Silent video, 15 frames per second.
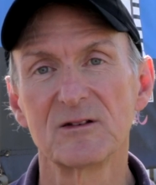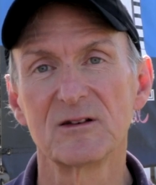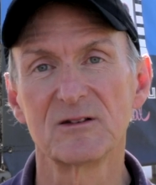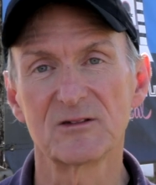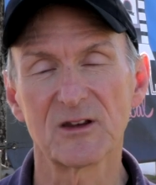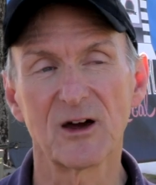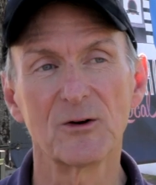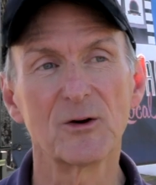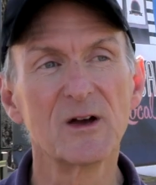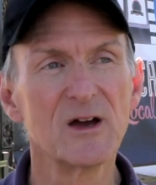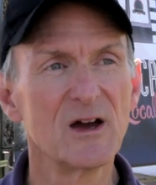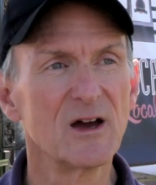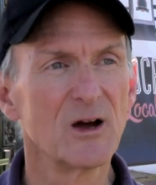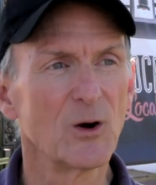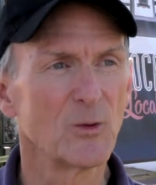So
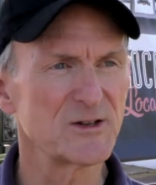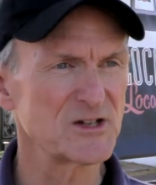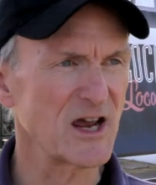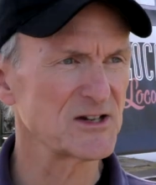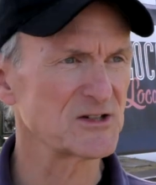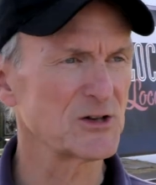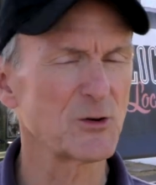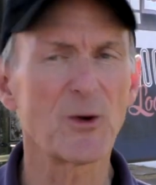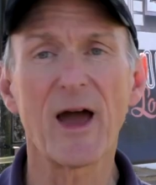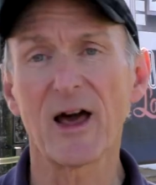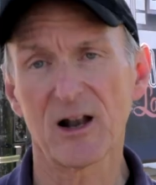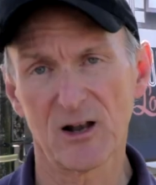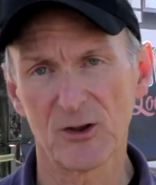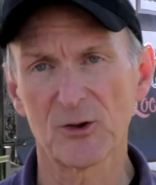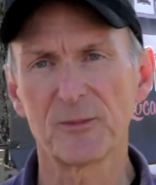we changed it
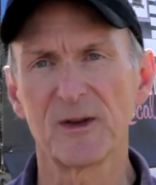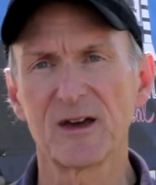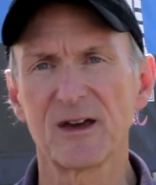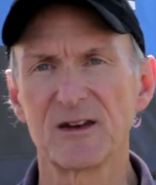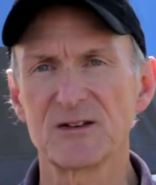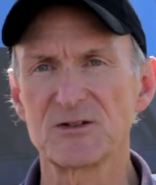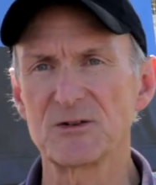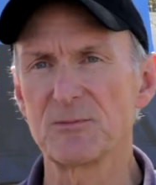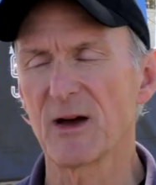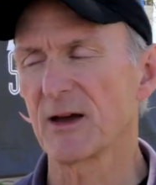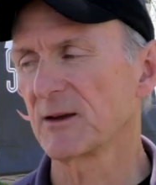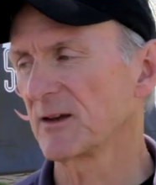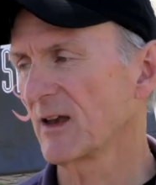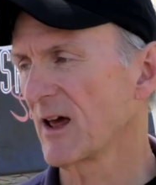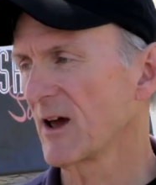around a little bit. As you
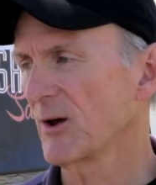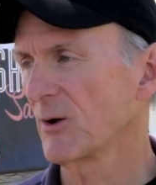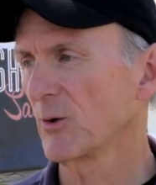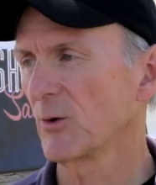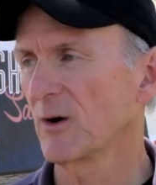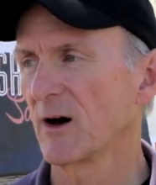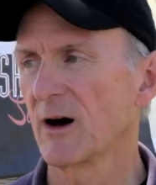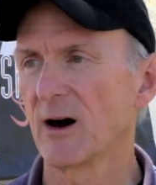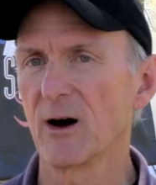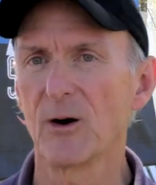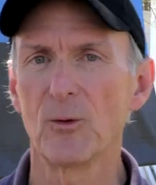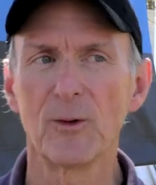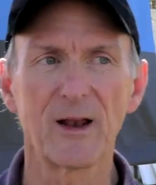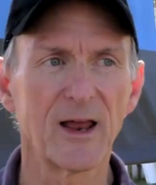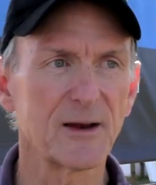may
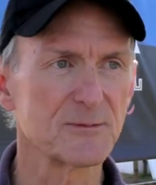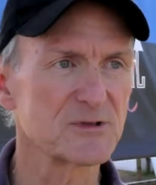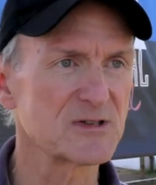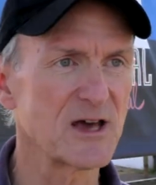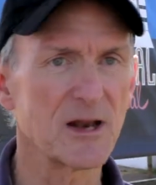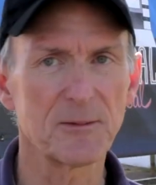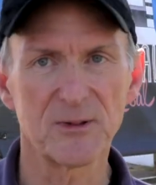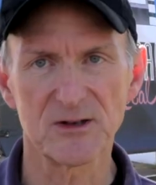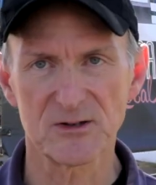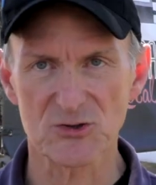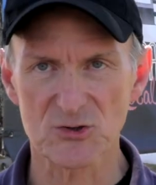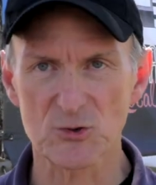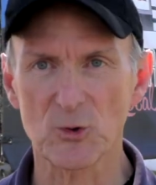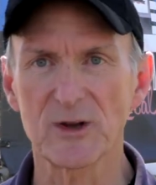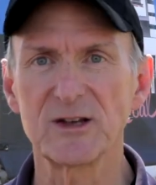know, we let them set up in the
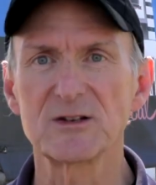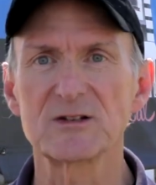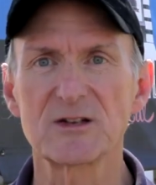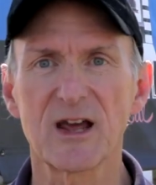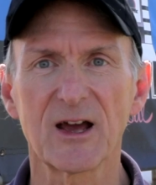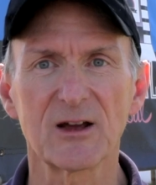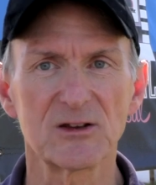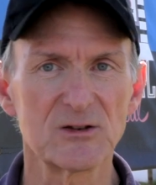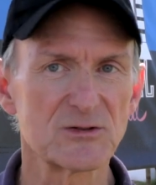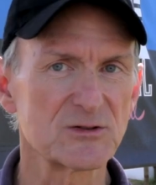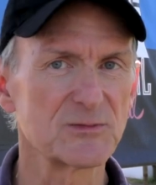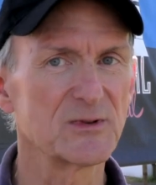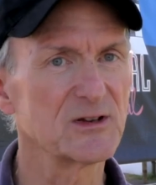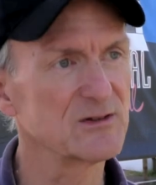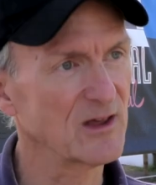streets now. It used
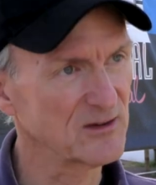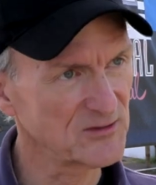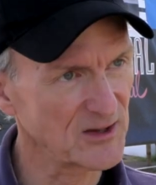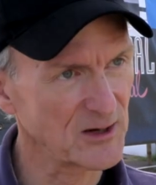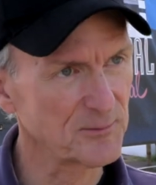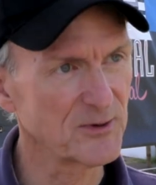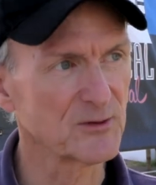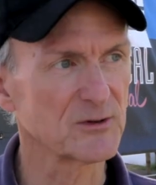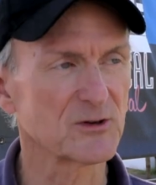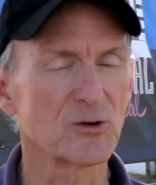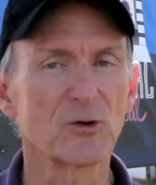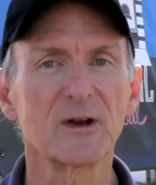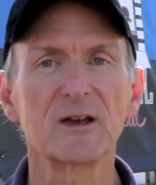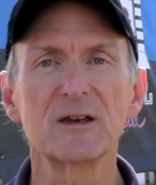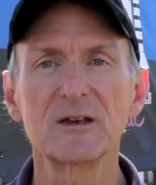to be they set up on the
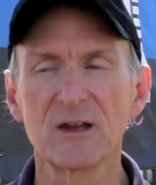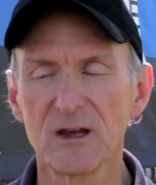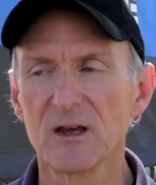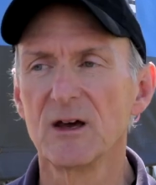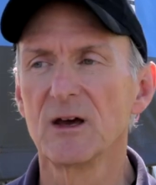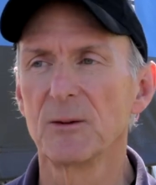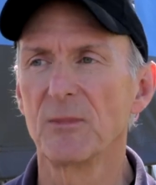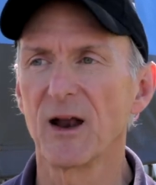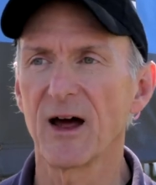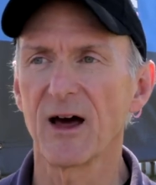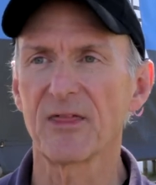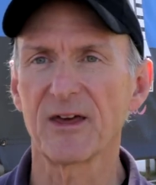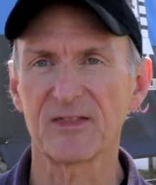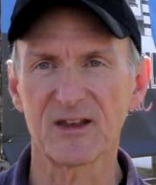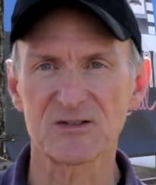green, but I
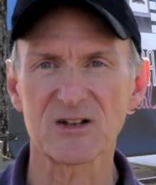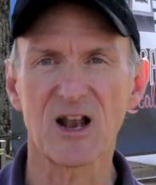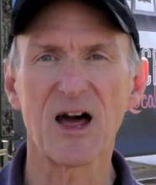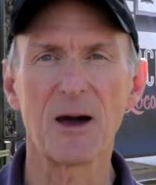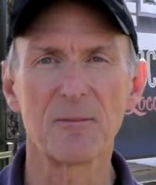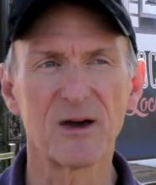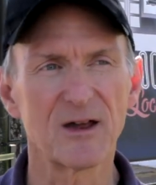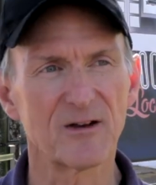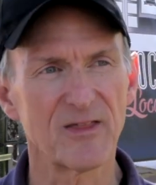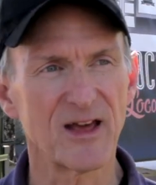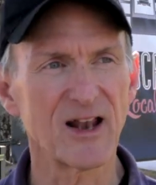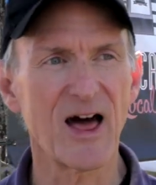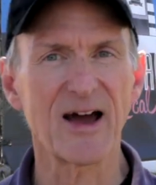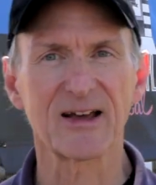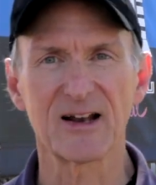think that's a lot better.
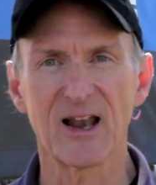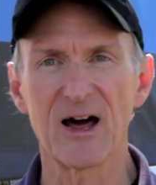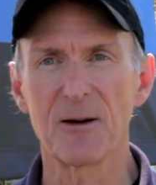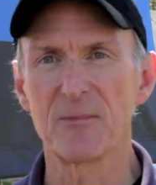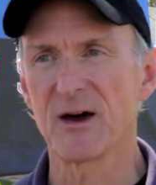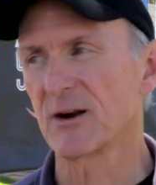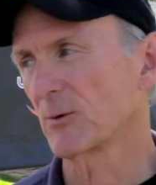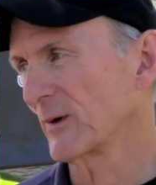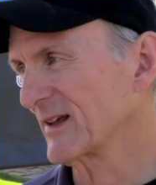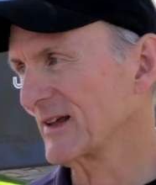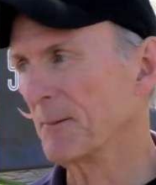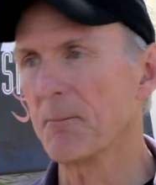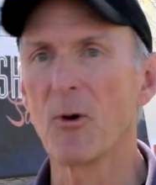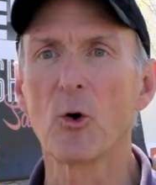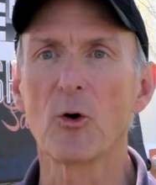They like it a lot better. We can
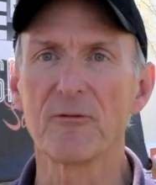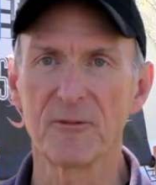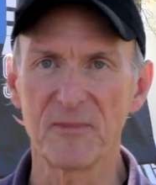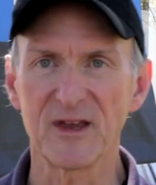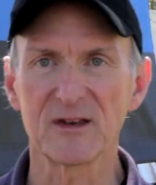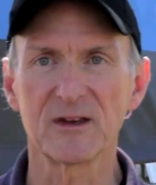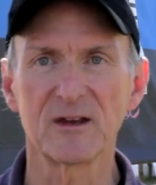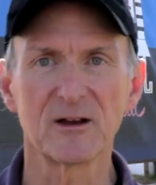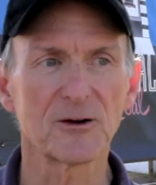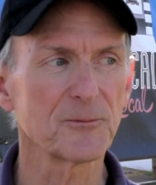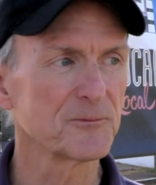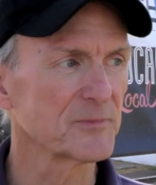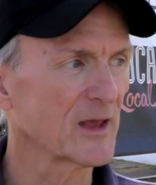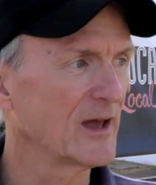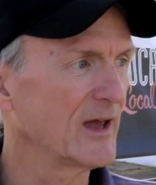get more of them in here.
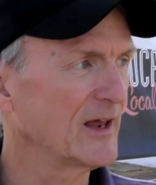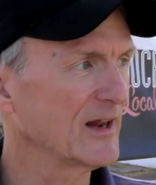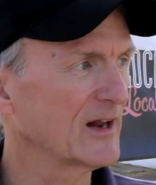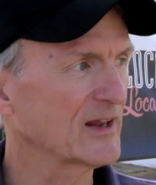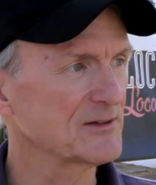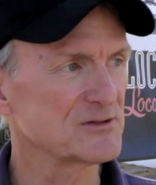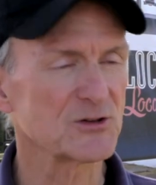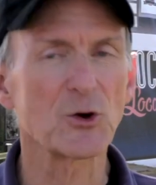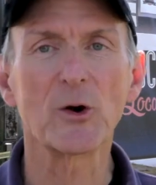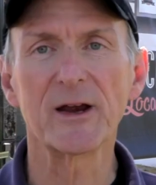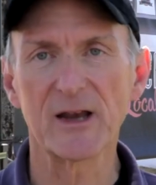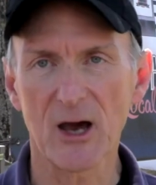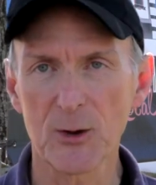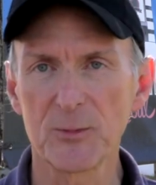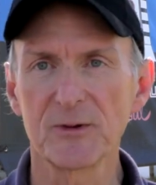And it leaves the
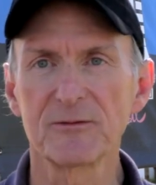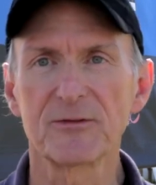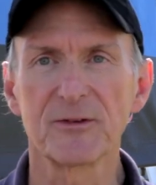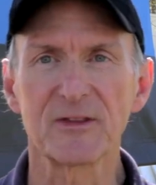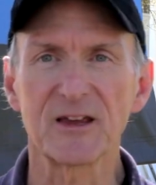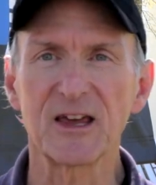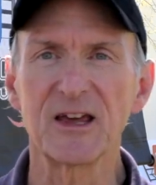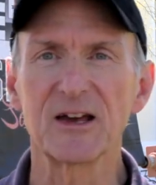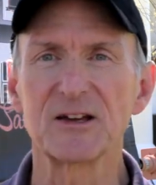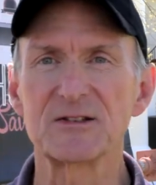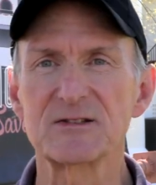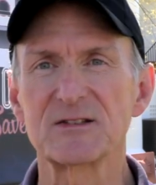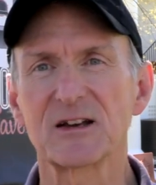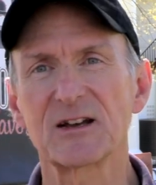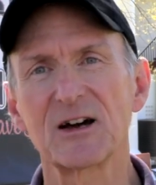green open for the
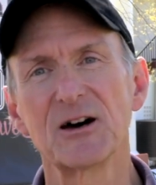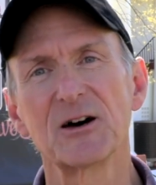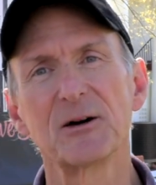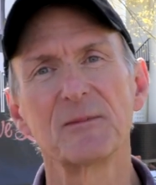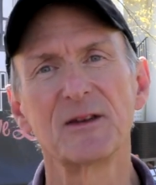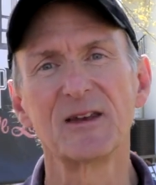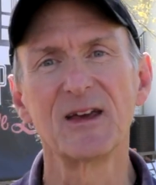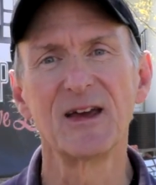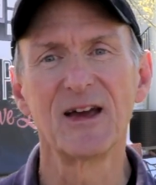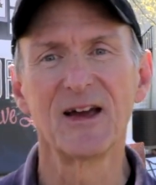kids to come and